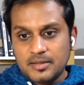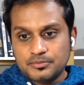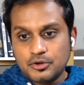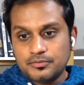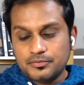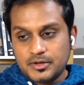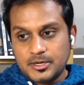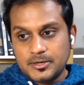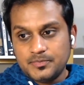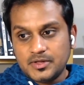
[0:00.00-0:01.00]
of
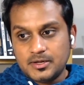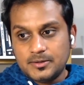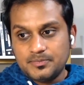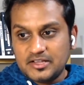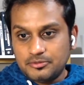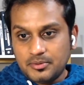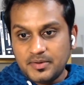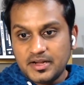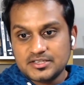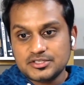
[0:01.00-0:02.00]

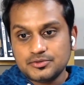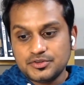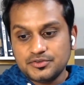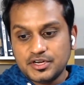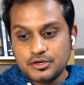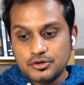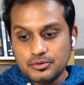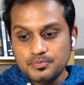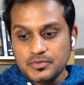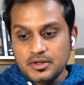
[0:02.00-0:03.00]
experimentations which we can
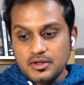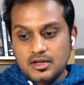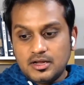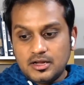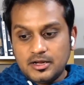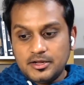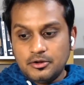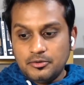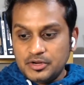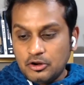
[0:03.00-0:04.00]
do.
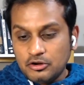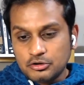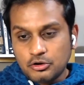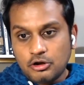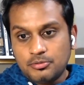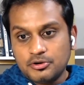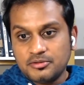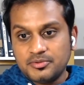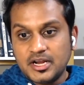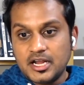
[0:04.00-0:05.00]
We'll also talk about
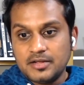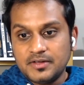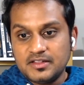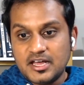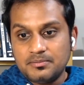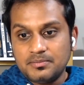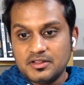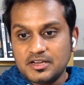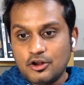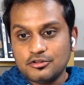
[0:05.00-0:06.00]
some real life examples
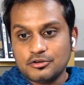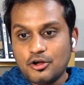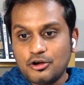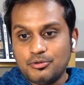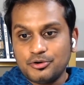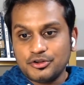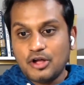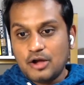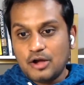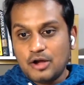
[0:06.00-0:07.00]
and also talk about
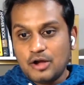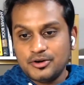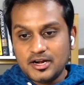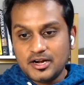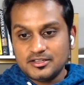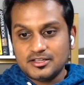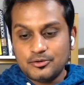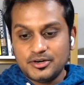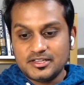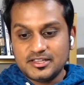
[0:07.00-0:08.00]
how
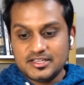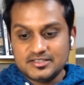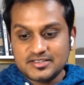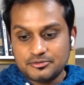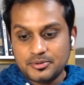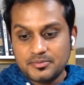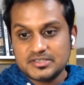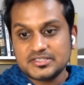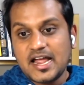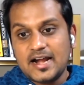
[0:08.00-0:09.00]
did these
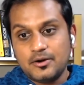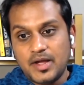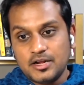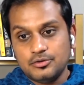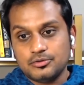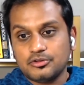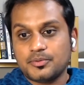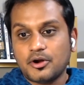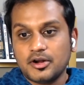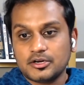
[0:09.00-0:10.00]
experiments add value to the
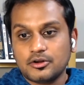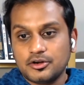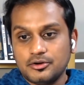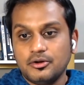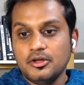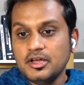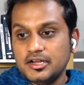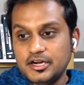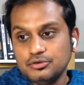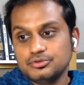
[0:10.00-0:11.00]
product or
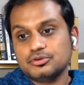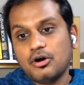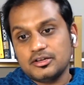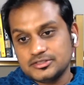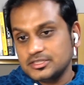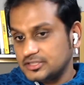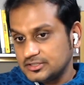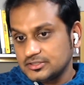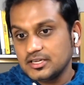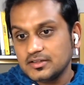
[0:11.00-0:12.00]
reduce costs and
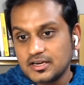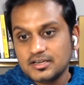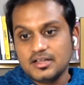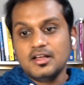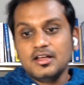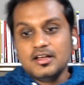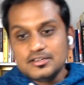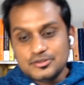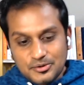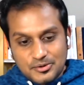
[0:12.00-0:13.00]
things like that.
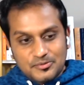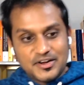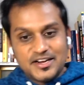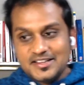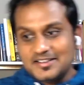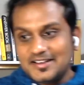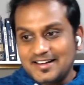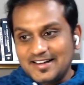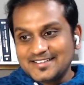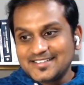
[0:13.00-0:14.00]
So Funny,
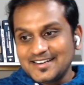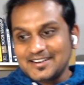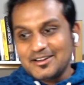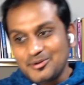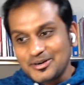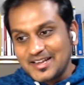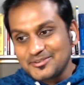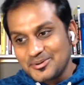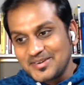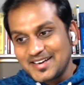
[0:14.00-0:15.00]
excited about
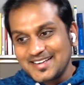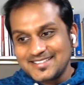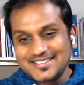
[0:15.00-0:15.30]
experimentation.